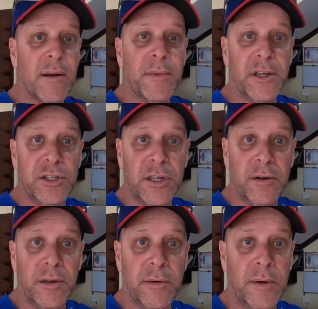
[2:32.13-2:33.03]
I'm going to
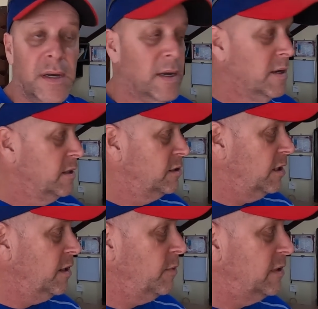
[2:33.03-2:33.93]
show you,
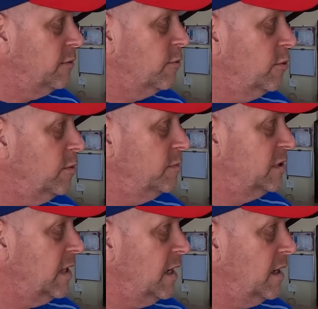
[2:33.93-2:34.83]
show you what the
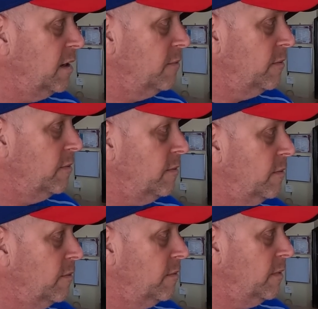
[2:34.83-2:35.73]
rooms, uh,
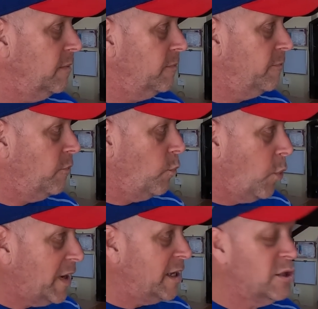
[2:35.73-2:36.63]

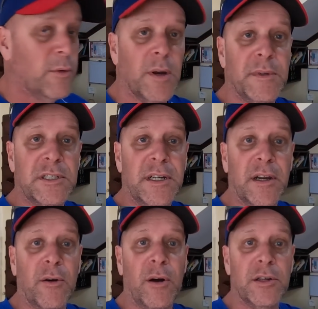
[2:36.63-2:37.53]
what each room is going
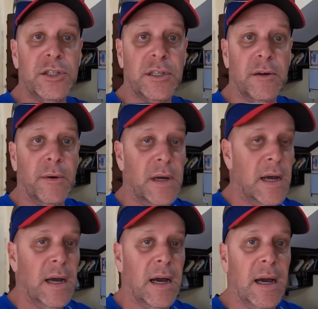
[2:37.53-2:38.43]
to cost you,
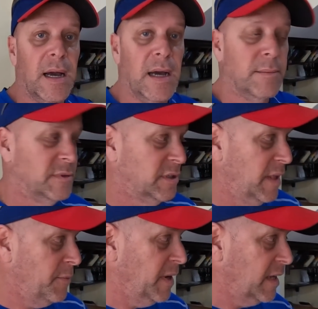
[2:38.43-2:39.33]
um, so
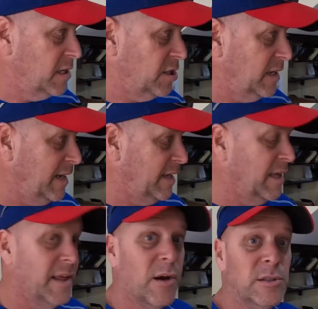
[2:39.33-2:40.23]
that way it gets you an
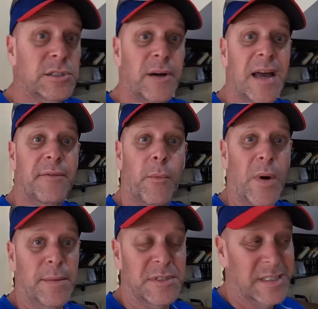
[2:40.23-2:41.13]
idea. They also have a
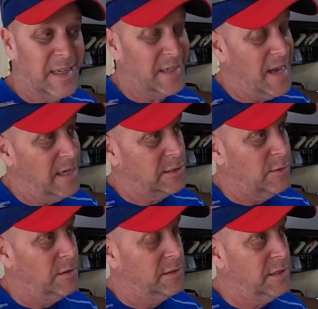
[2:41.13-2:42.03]
website, guys.
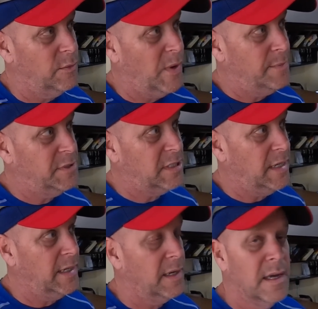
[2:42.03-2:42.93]
Go on to the
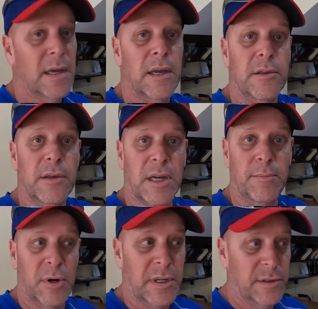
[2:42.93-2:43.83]
website. You can
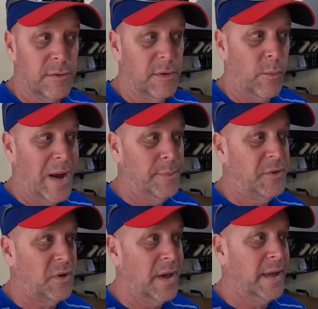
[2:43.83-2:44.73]
book it through the
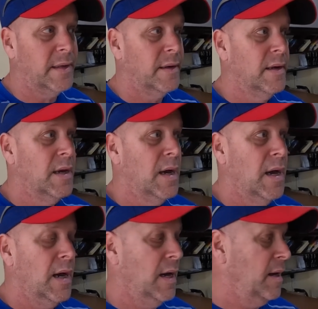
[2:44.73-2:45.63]
website,
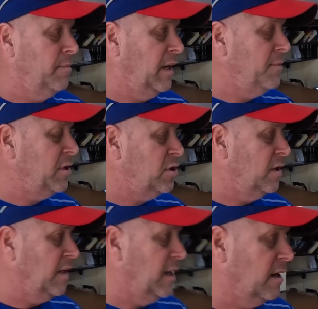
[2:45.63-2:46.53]
uh, but let me show
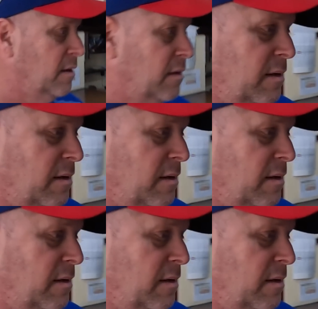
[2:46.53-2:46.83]
you here.